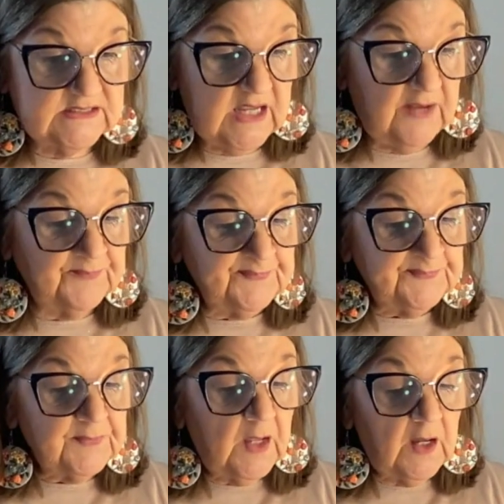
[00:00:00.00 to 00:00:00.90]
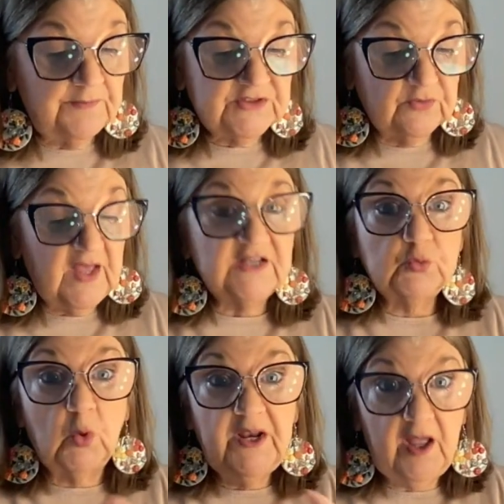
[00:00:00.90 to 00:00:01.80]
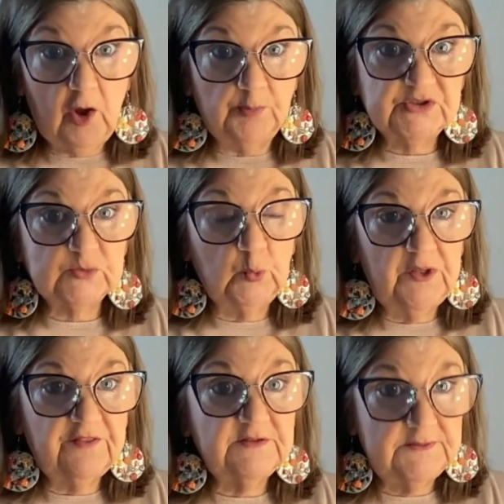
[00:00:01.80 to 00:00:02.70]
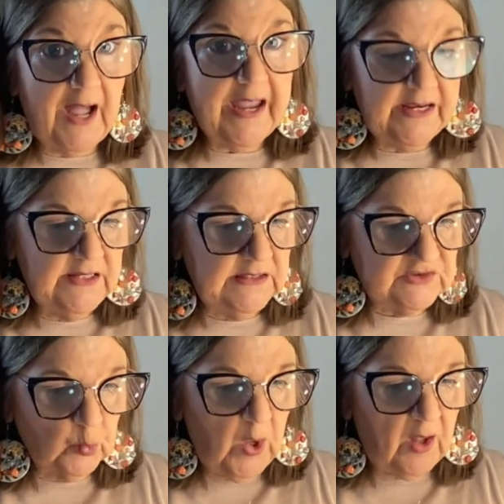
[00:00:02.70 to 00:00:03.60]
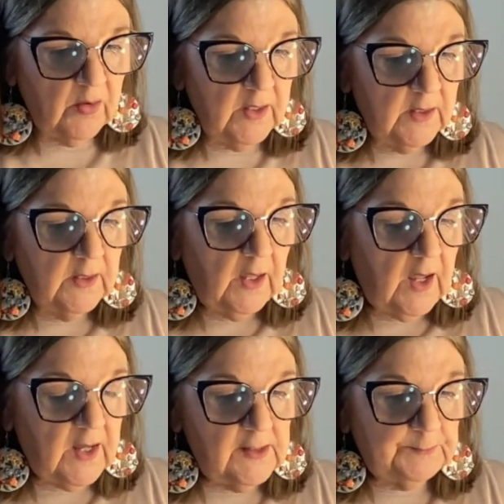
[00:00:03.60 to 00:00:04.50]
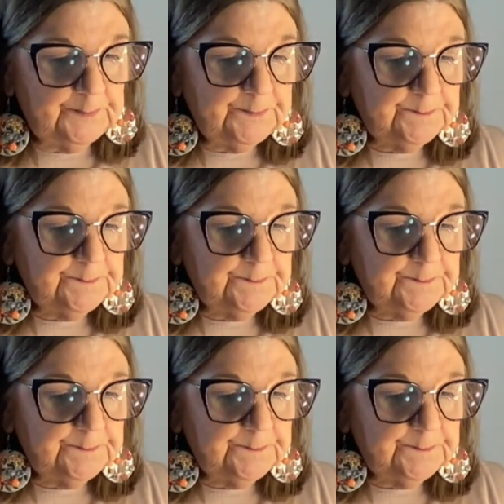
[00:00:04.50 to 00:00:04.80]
day. So that's what helps with dieting as well. Um,